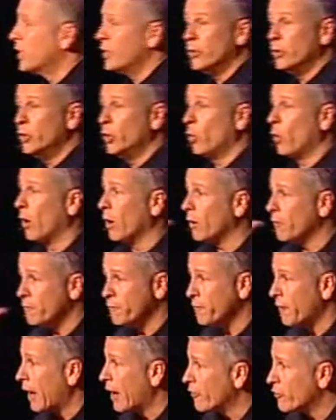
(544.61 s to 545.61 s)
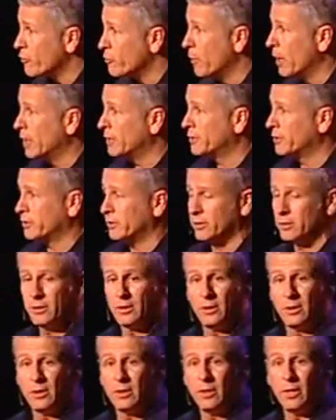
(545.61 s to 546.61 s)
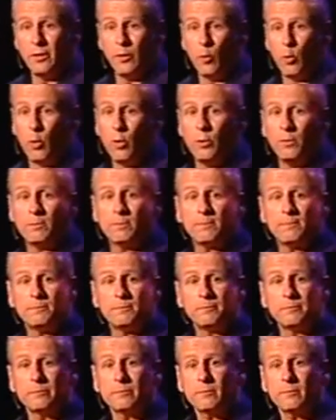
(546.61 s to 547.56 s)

Here you are at 5 months in the womb.